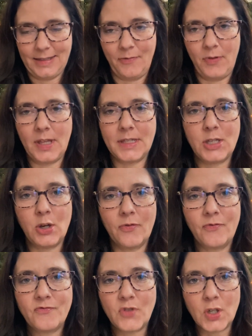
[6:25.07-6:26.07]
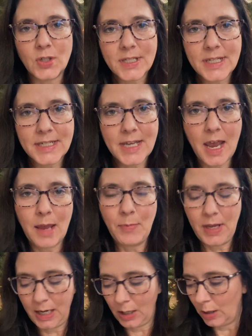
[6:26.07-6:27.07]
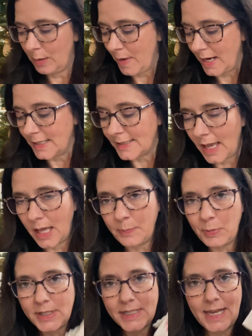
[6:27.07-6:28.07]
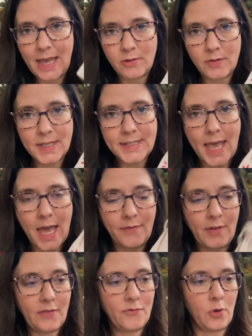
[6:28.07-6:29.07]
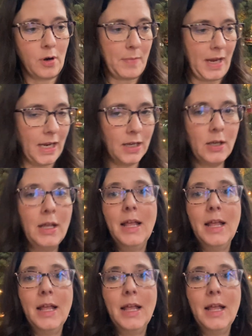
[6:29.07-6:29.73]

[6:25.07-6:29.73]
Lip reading: If it's your first time here, my son put together this Advent for me.